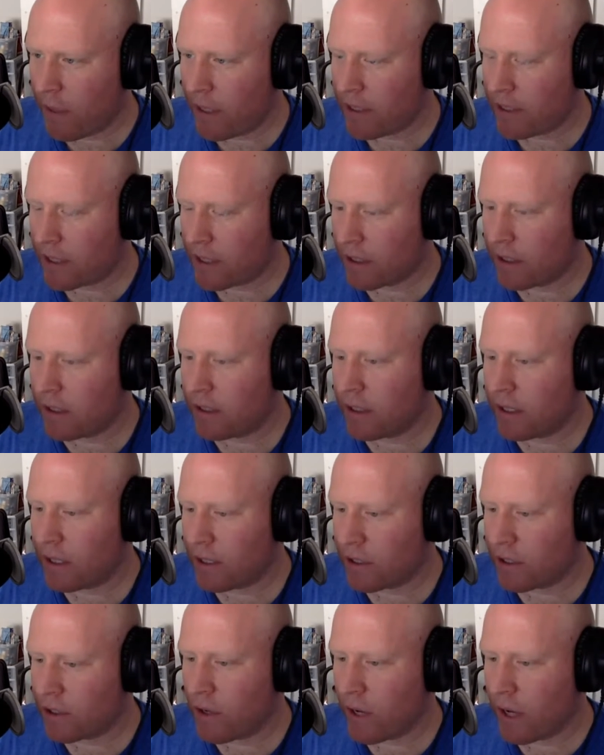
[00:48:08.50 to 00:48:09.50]
It
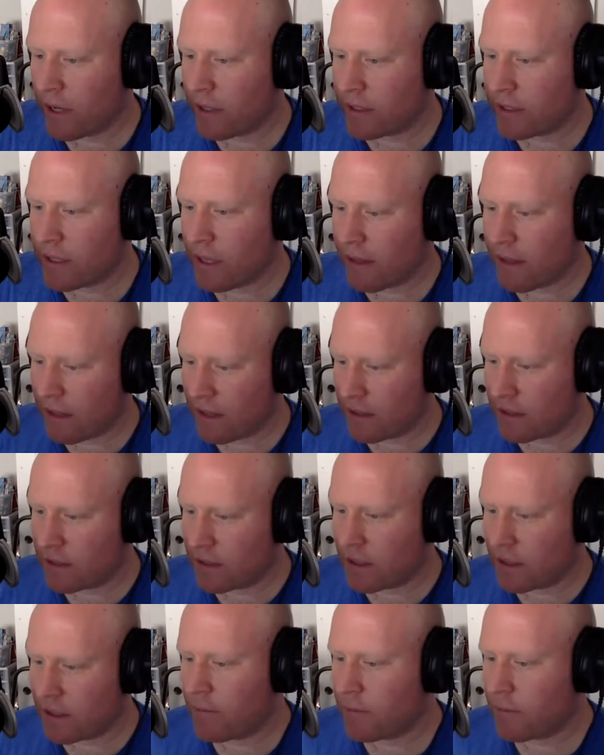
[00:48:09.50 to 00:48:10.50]
basically tells you how to set
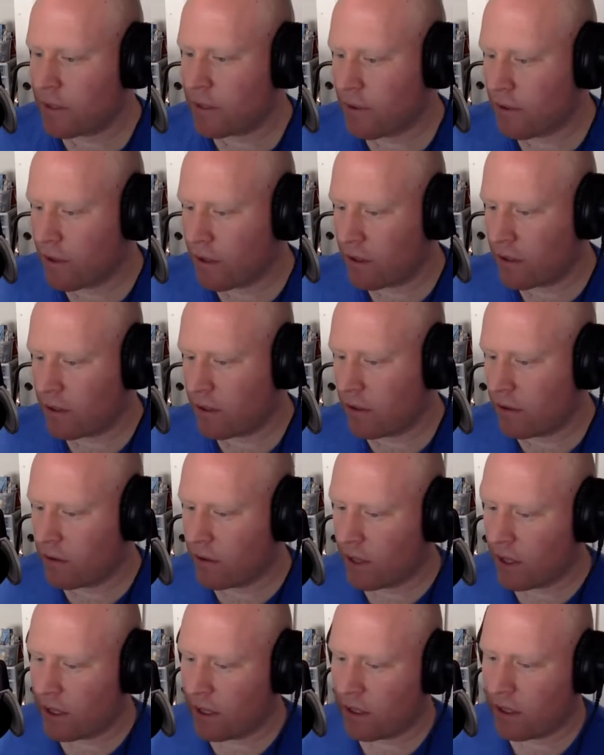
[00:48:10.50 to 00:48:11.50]
things up so that
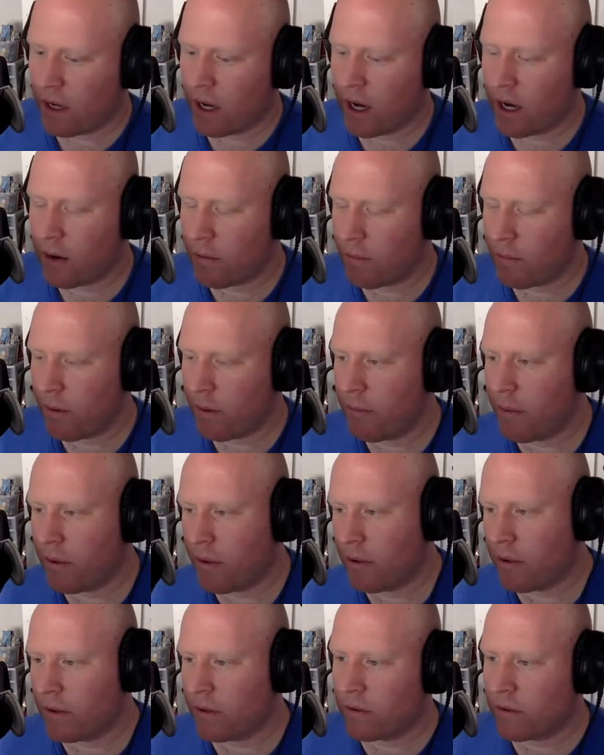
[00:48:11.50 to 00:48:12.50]
you can hire
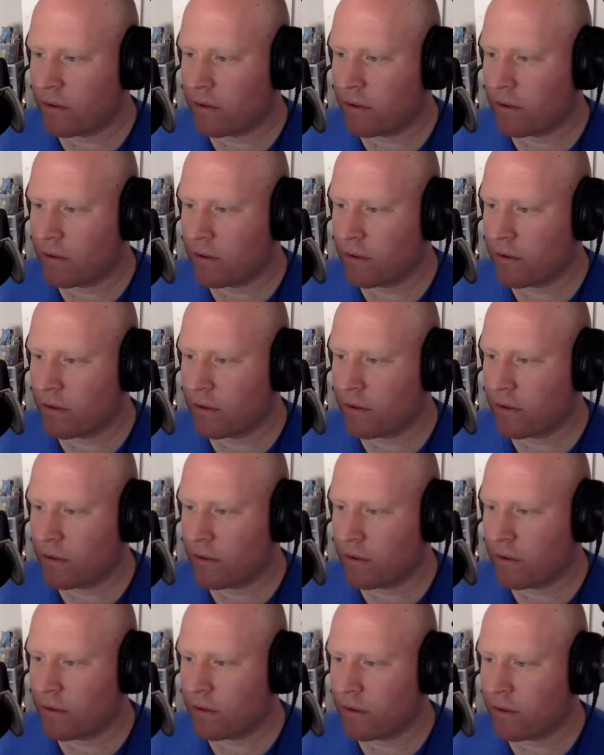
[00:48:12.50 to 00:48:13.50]
people. So you're asking the right
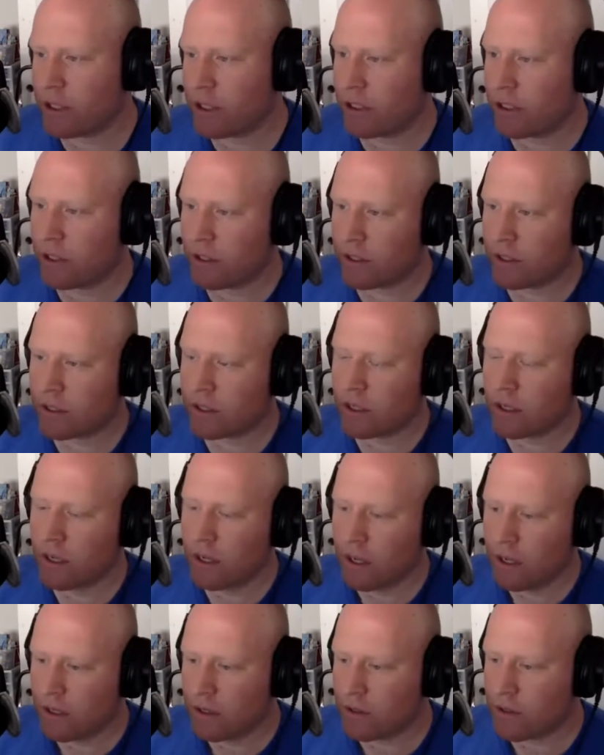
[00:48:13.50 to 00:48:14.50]
questions.
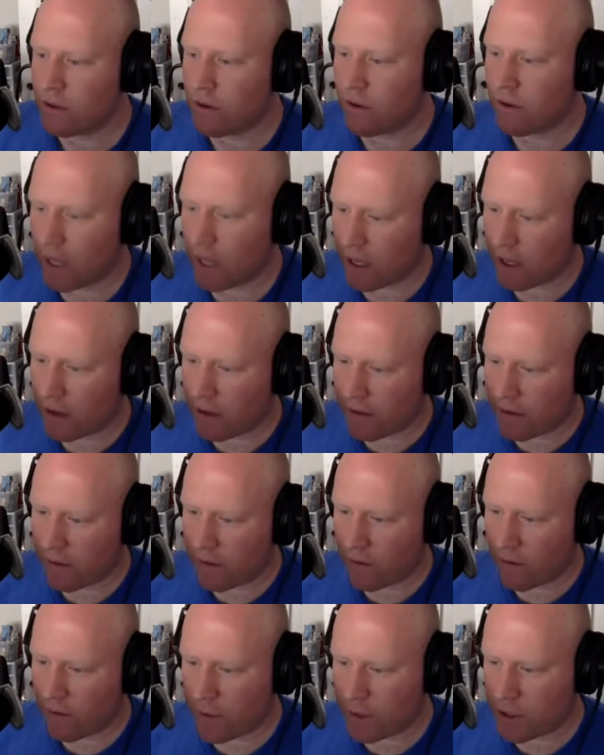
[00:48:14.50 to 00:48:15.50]
So you're getting all the
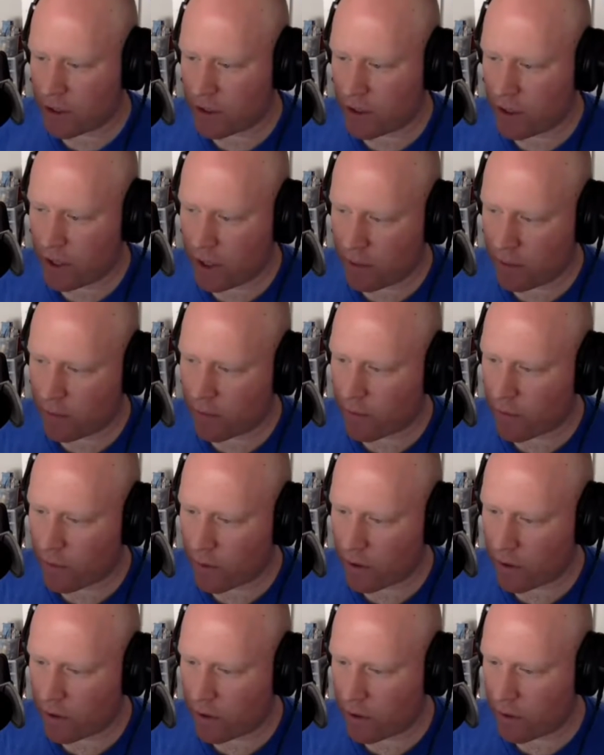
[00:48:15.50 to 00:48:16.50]
information you need before
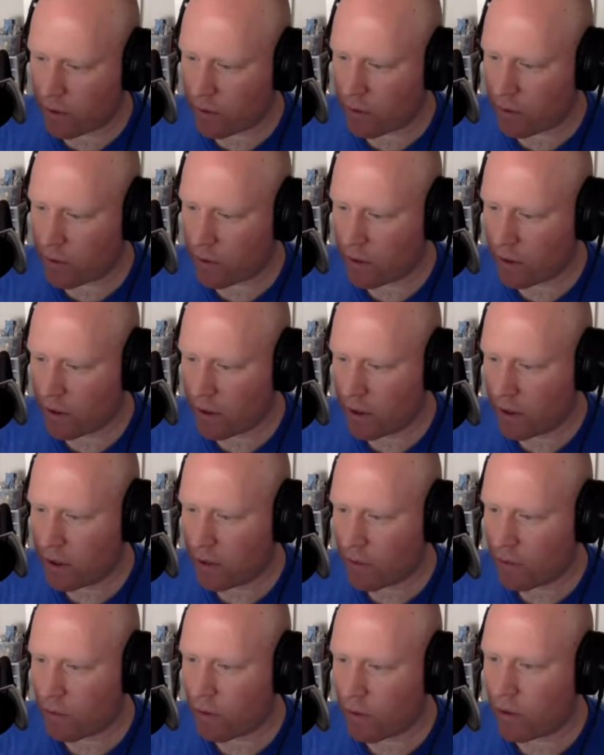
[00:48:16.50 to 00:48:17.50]
you
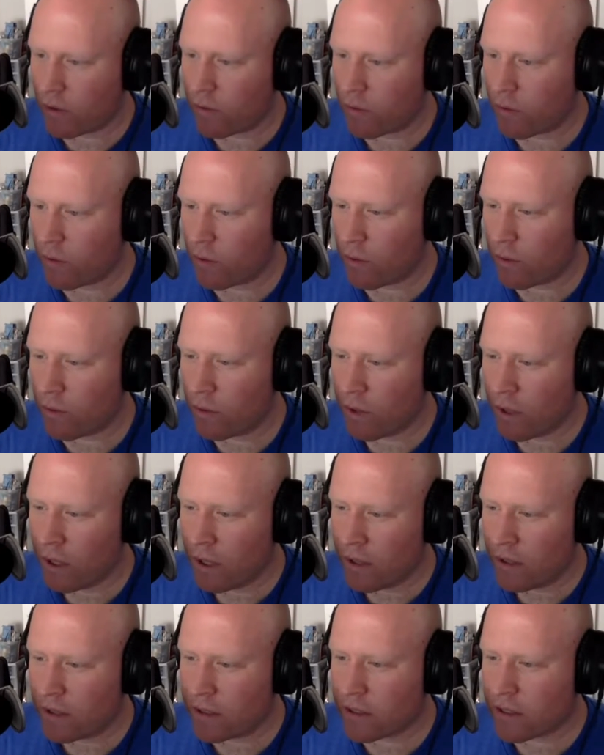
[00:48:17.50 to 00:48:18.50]
run
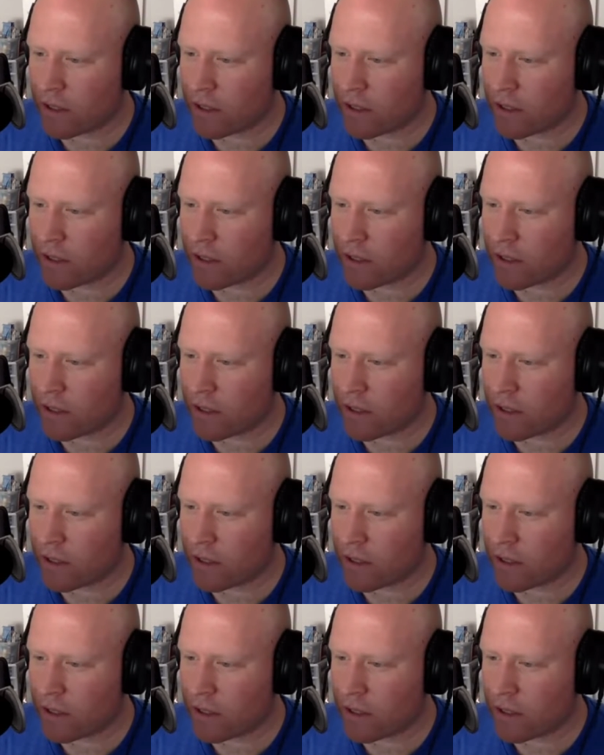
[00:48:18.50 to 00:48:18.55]
through.